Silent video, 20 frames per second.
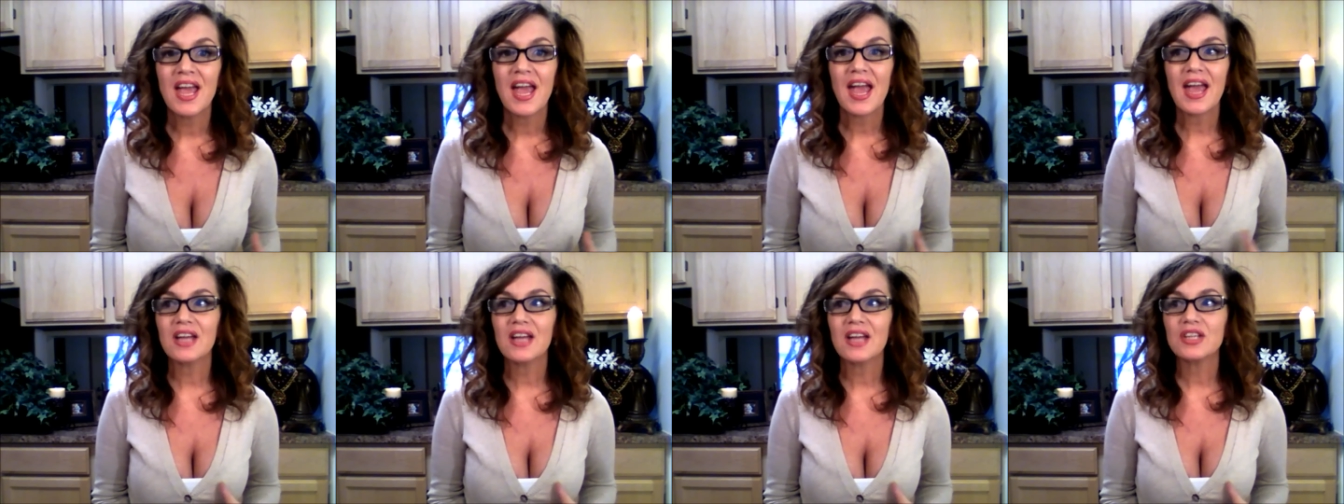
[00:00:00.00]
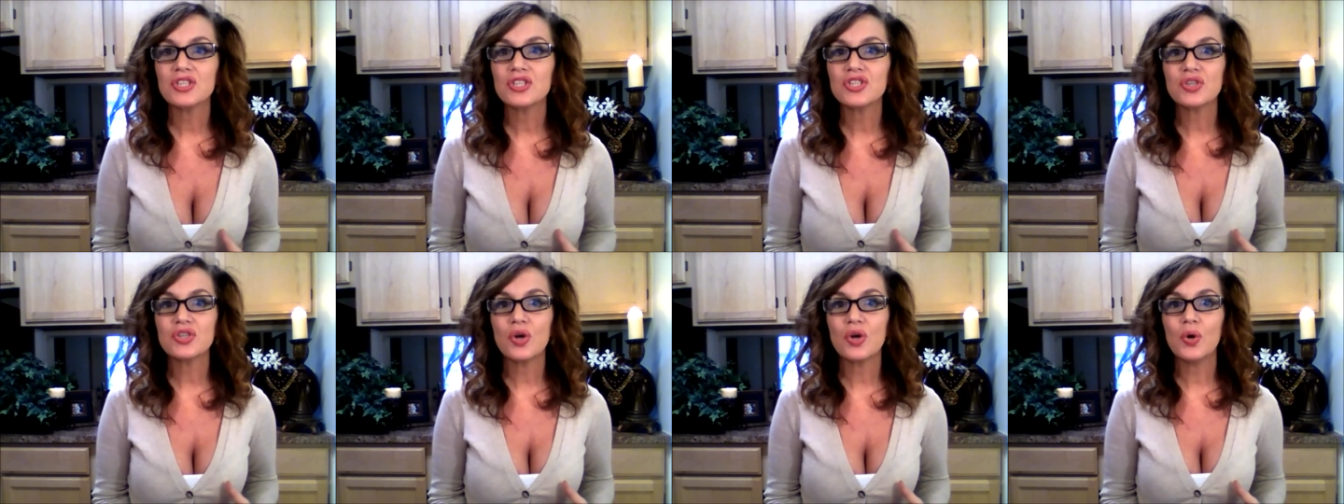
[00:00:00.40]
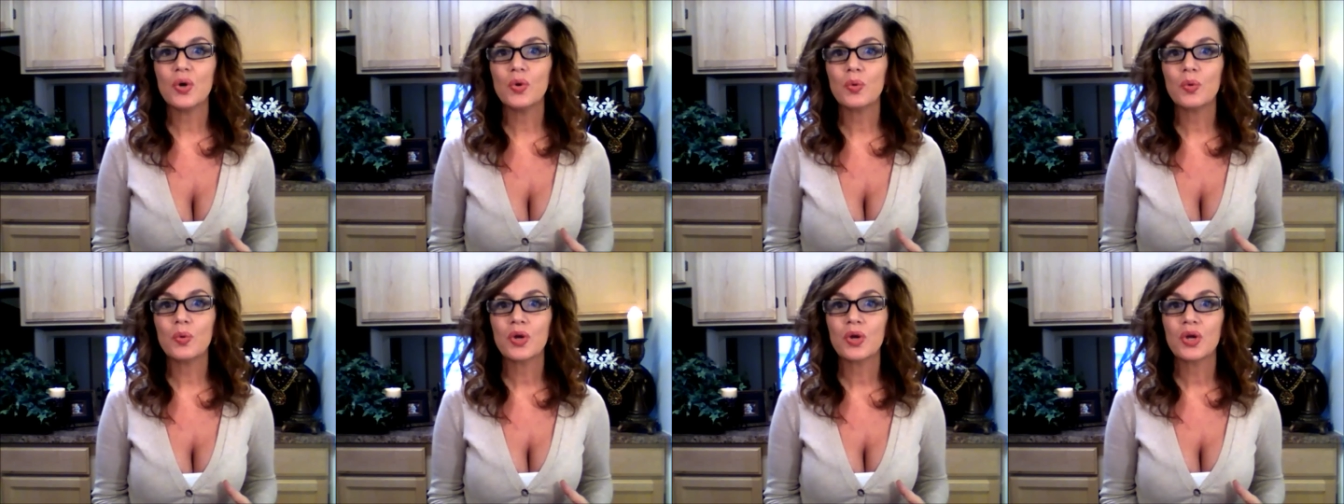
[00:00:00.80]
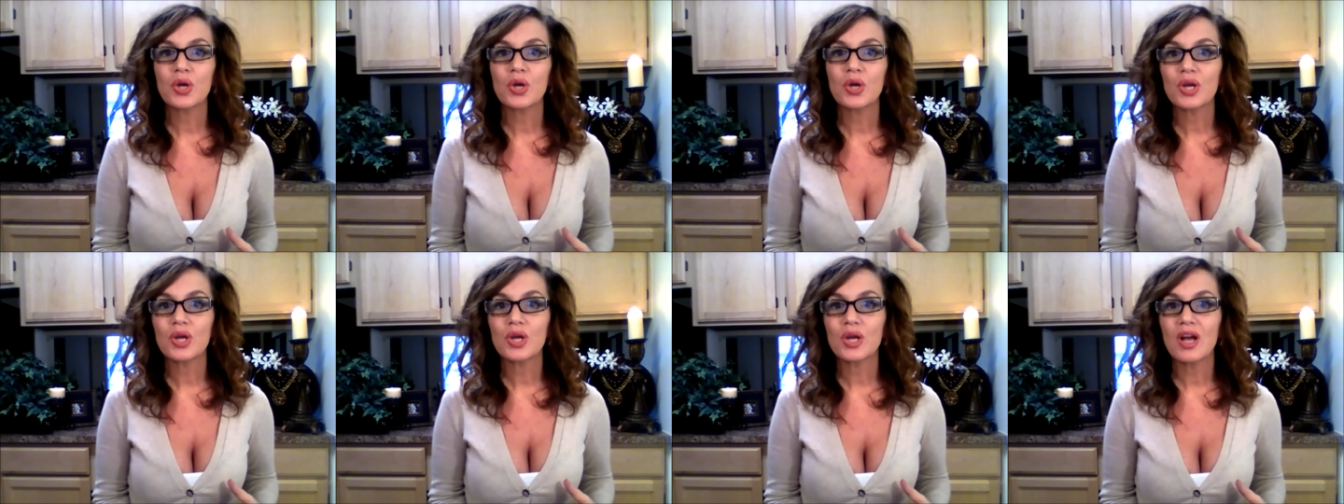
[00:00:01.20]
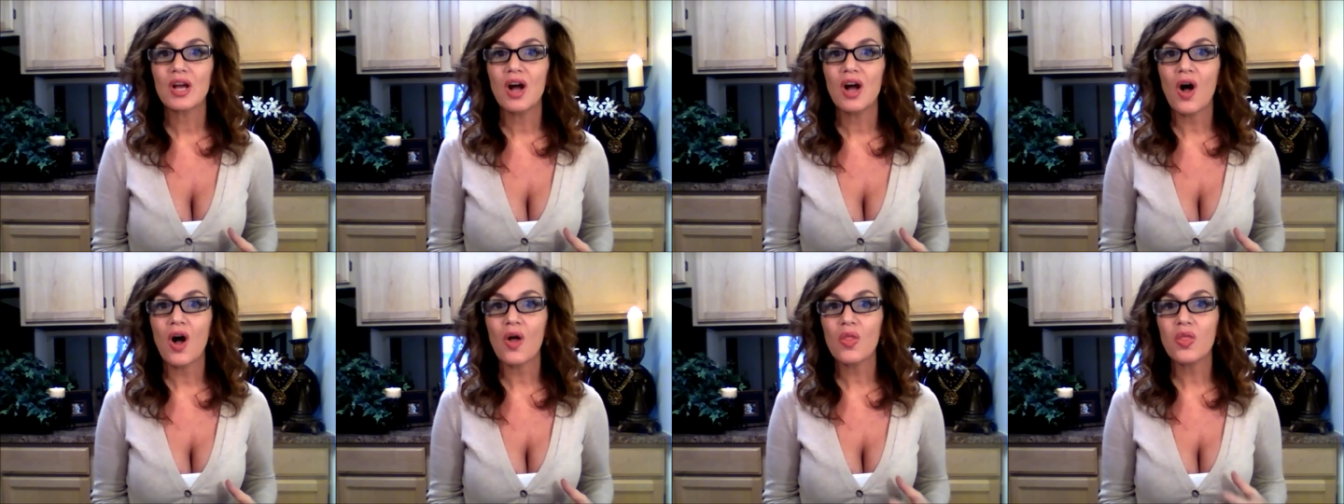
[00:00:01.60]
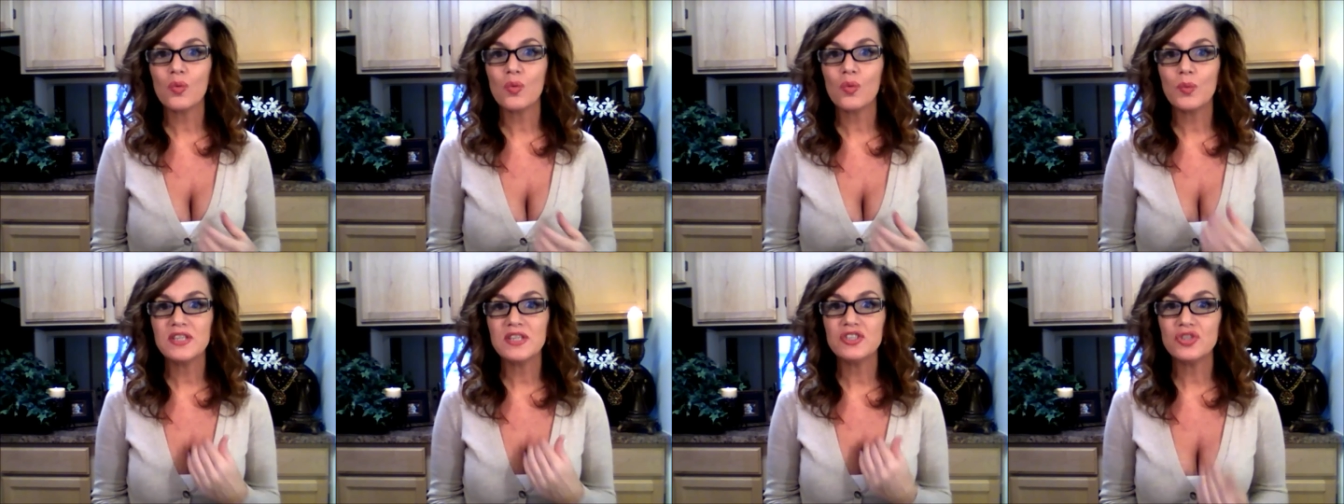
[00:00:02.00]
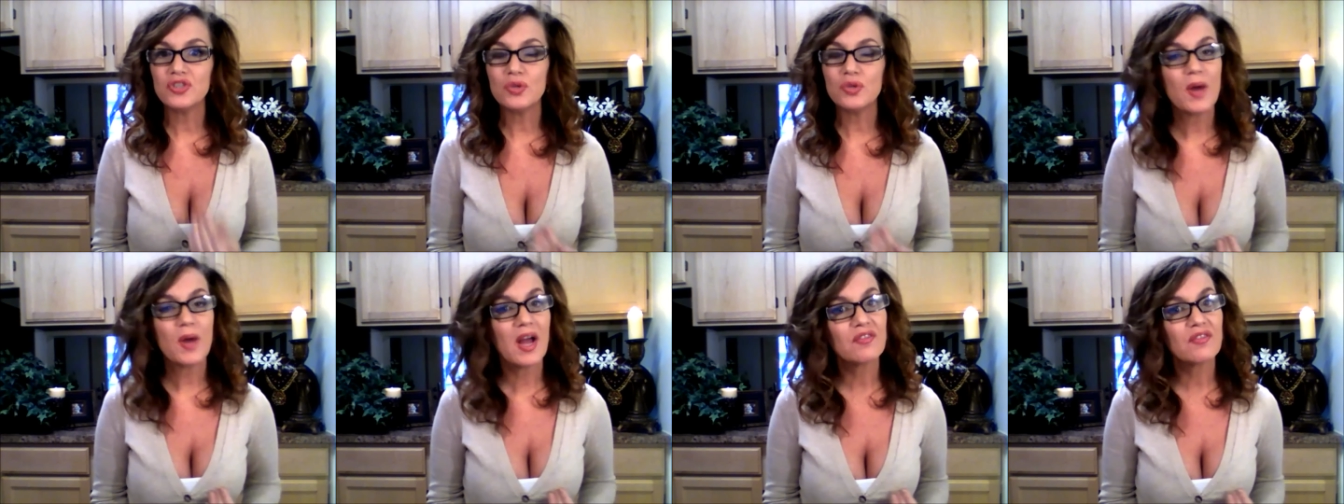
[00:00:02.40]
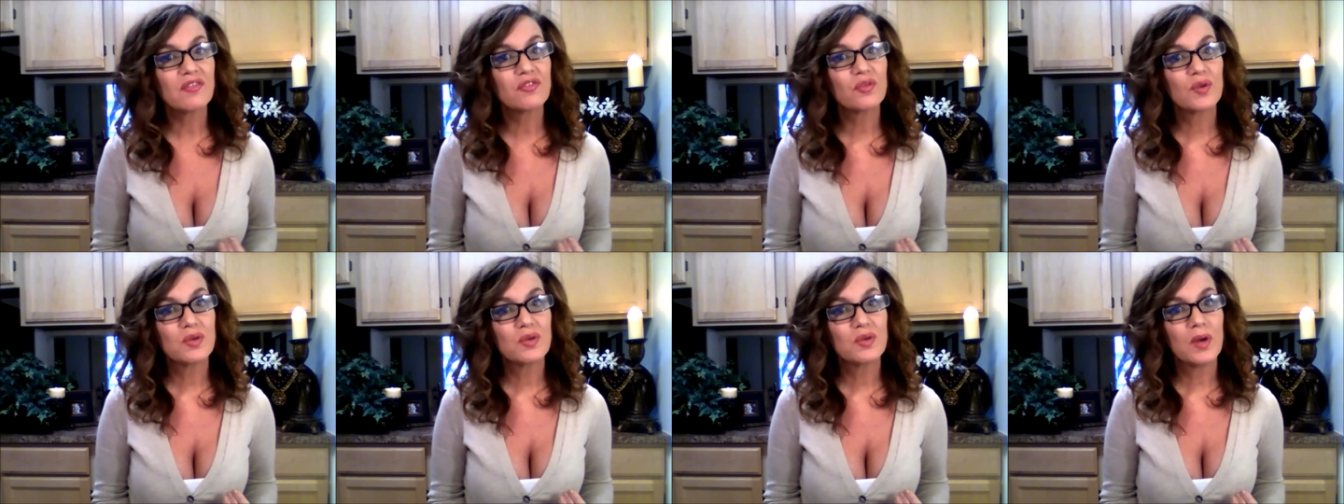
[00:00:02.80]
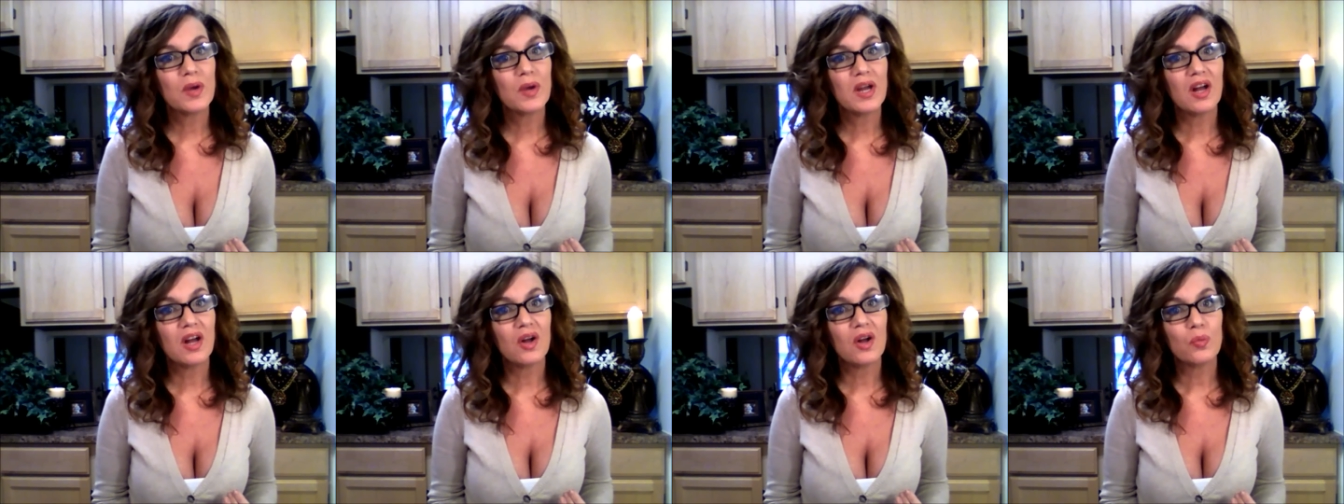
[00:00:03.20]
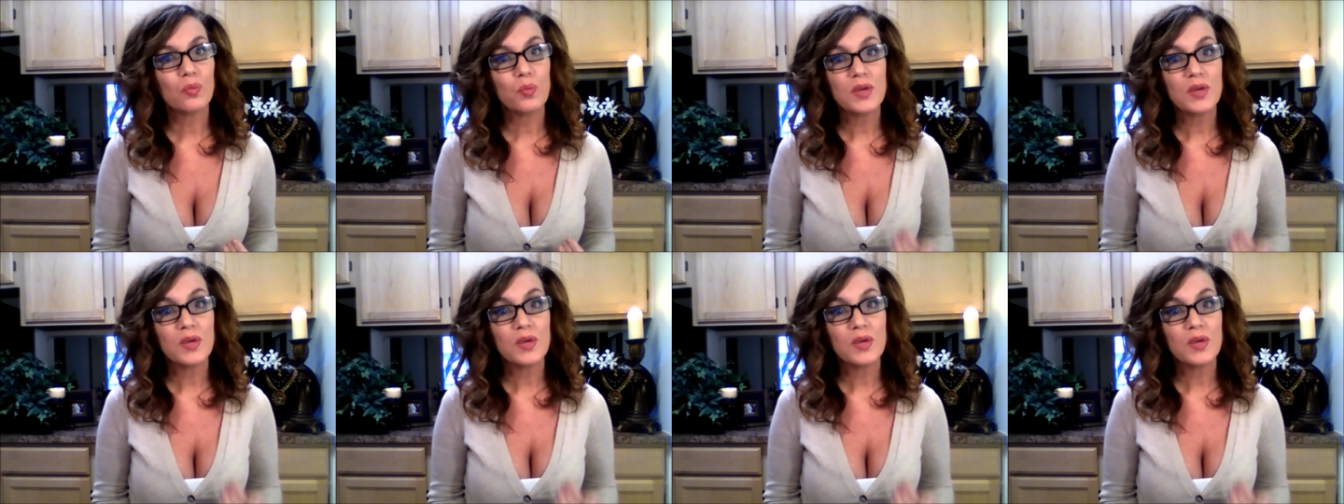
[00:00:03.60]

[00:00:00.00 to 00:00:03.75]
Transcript: And so, although we do have free will,